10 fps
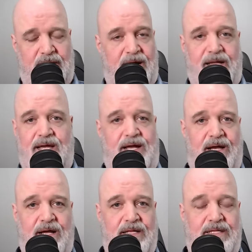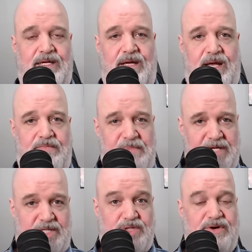And yet, the
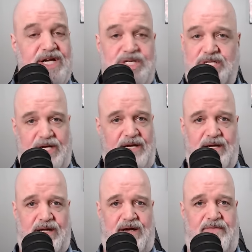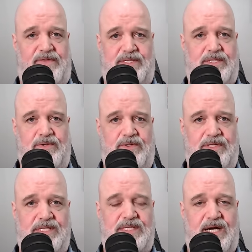administration of the school
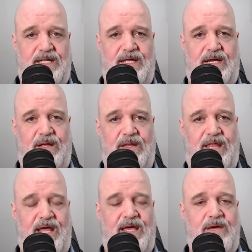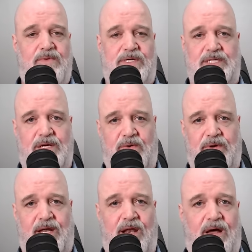decided that he wasn't
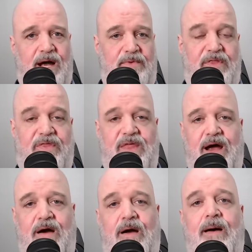going in line with their